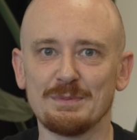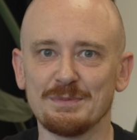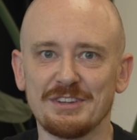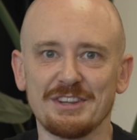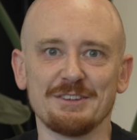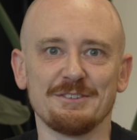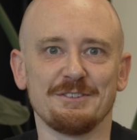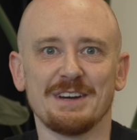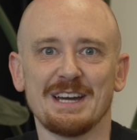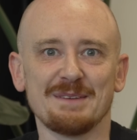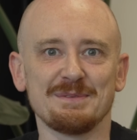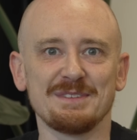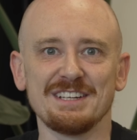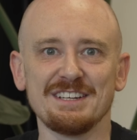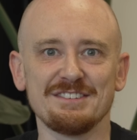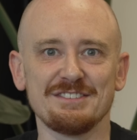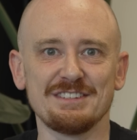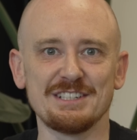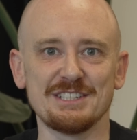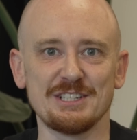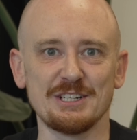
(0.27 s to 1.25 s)
to the Fab
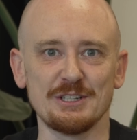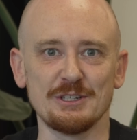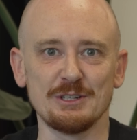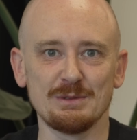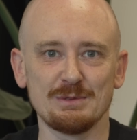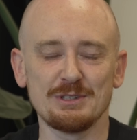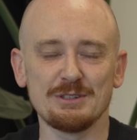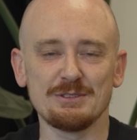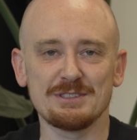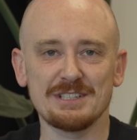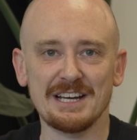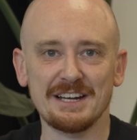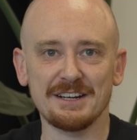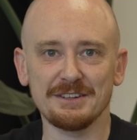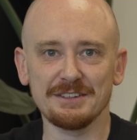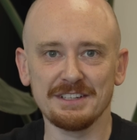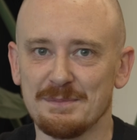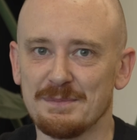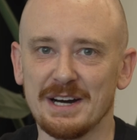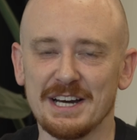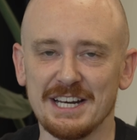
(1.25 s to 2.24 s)
TCG YouTube
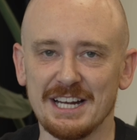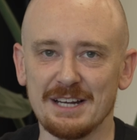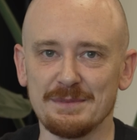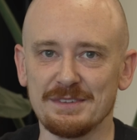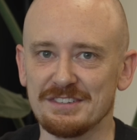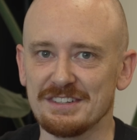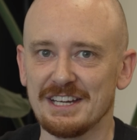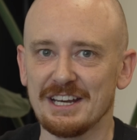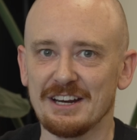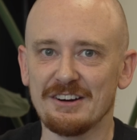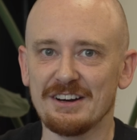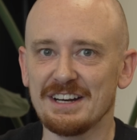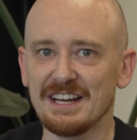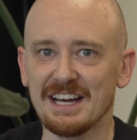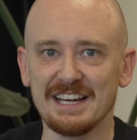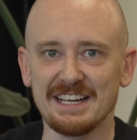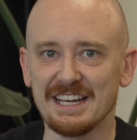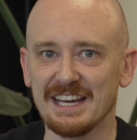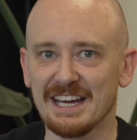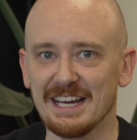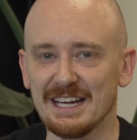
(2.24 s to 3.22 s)
channel. My name is Kieran,
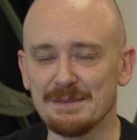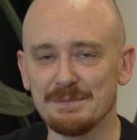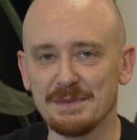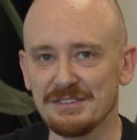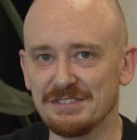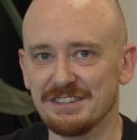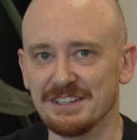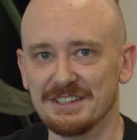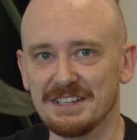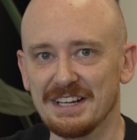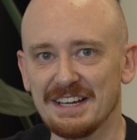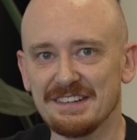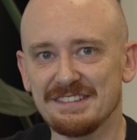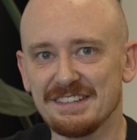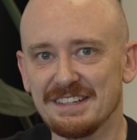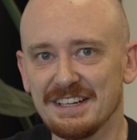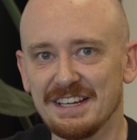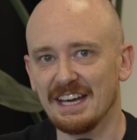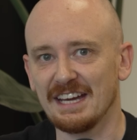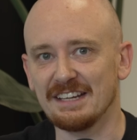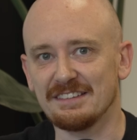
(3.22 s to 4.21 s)
aka Mr.
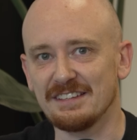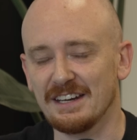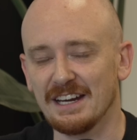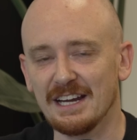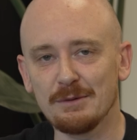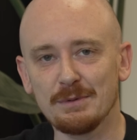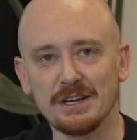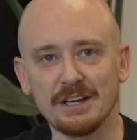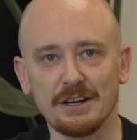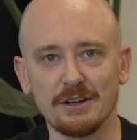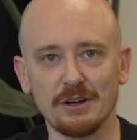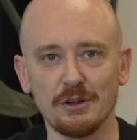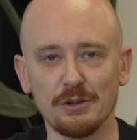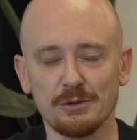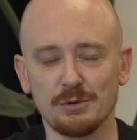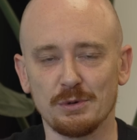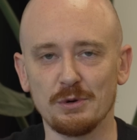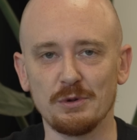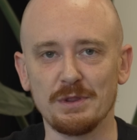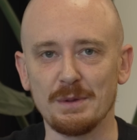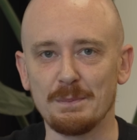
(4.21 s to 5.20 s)
Classic, and today we're going to go
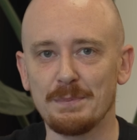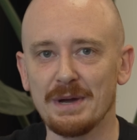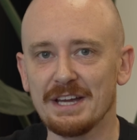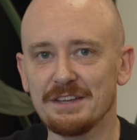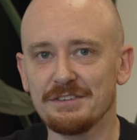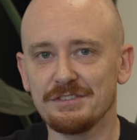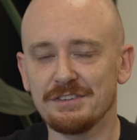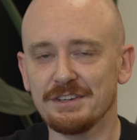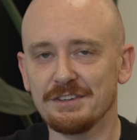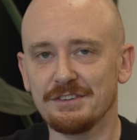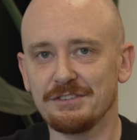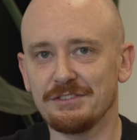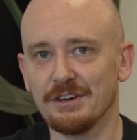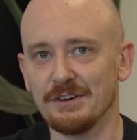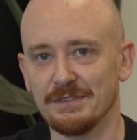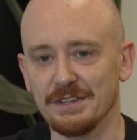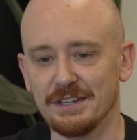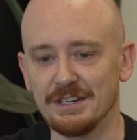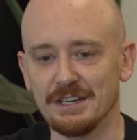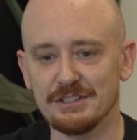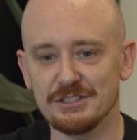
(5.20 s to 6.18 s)
through the basics
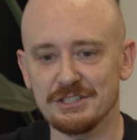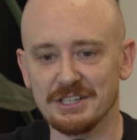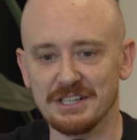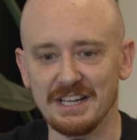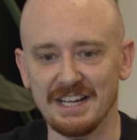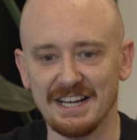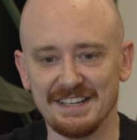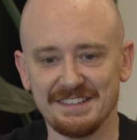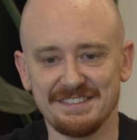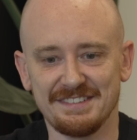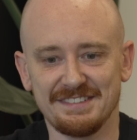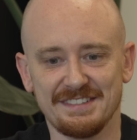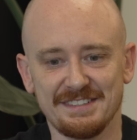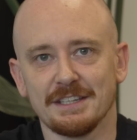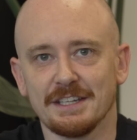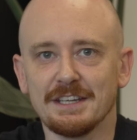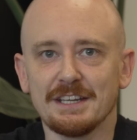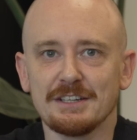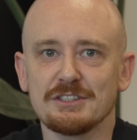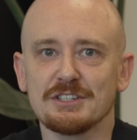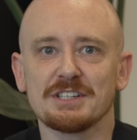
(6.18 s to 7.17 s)
of the Ninja class.
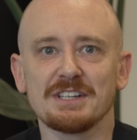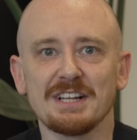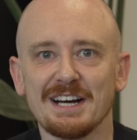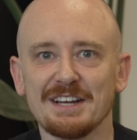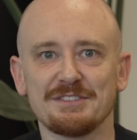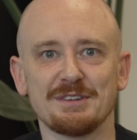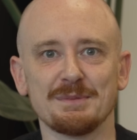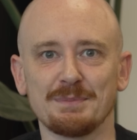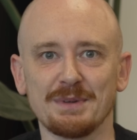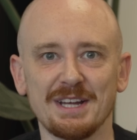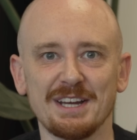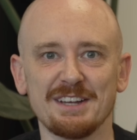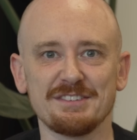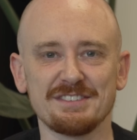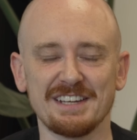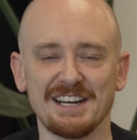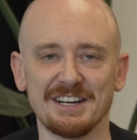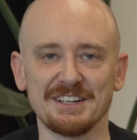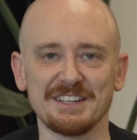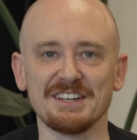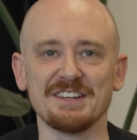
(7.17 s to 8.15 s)
The Ninja class in
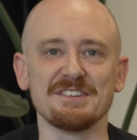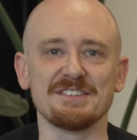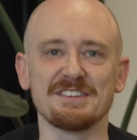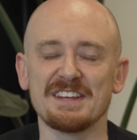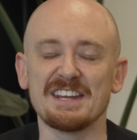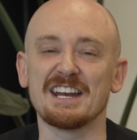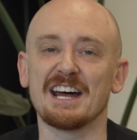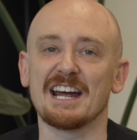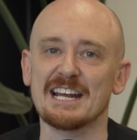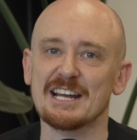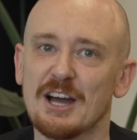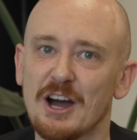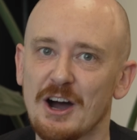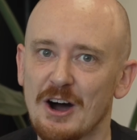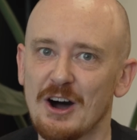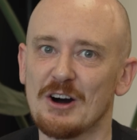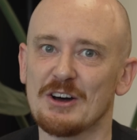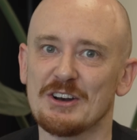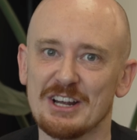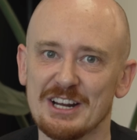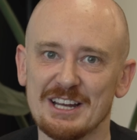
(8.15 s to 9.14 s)
playstyle is an
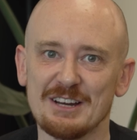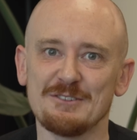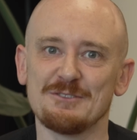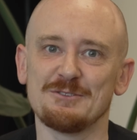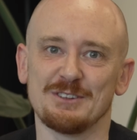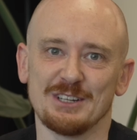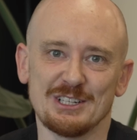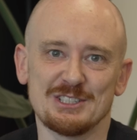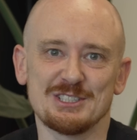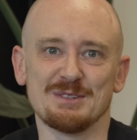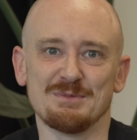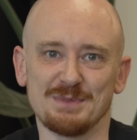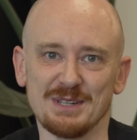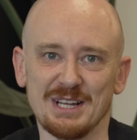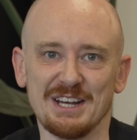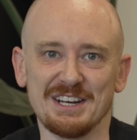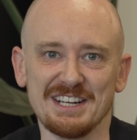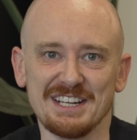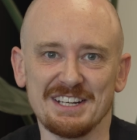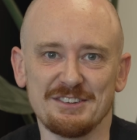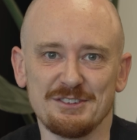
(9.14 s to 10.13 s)
iconic Flesh and
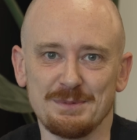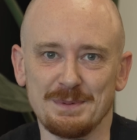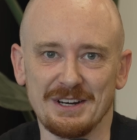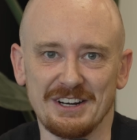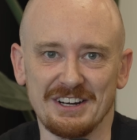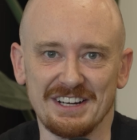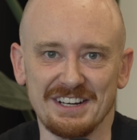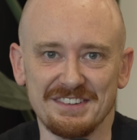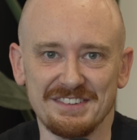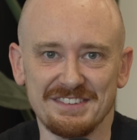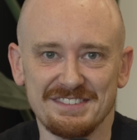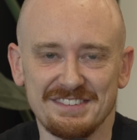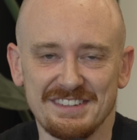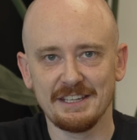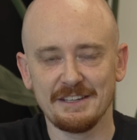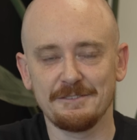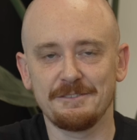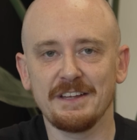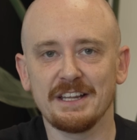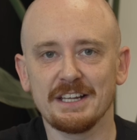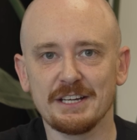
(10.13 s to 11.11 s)
Blood experience.
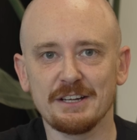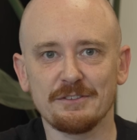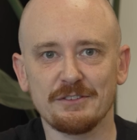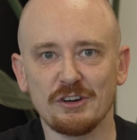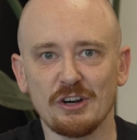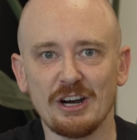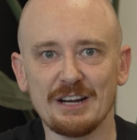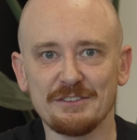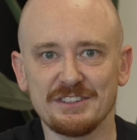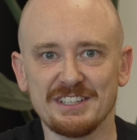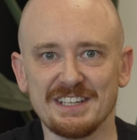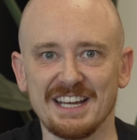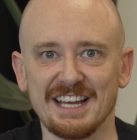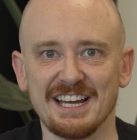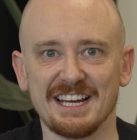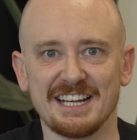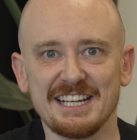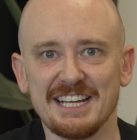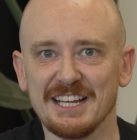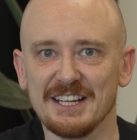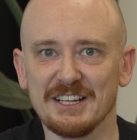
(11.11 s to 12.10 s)
The feeling of crafting
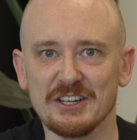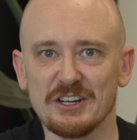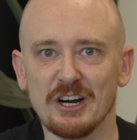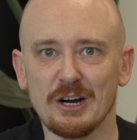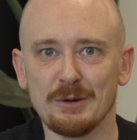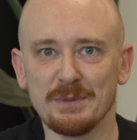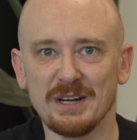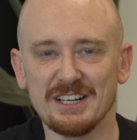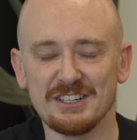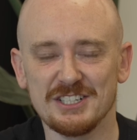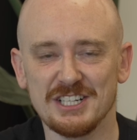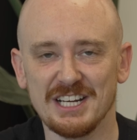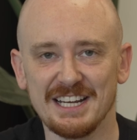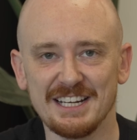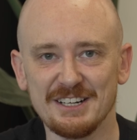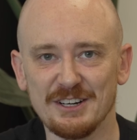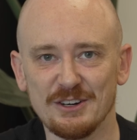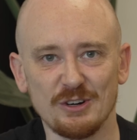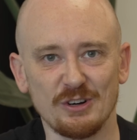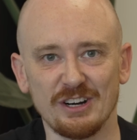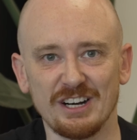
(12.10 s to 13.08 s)
a killer combat
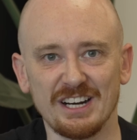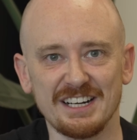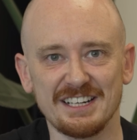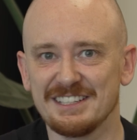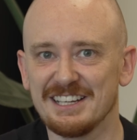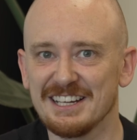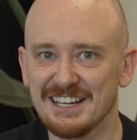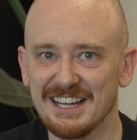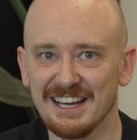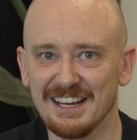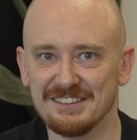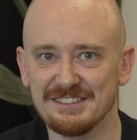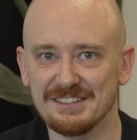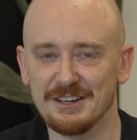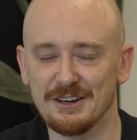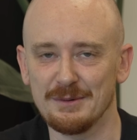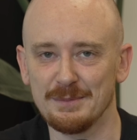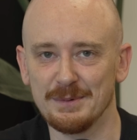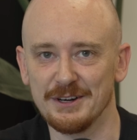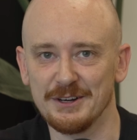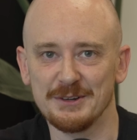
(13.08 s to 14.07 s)
chain or a kick-ass
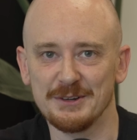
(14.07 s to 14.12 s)
combo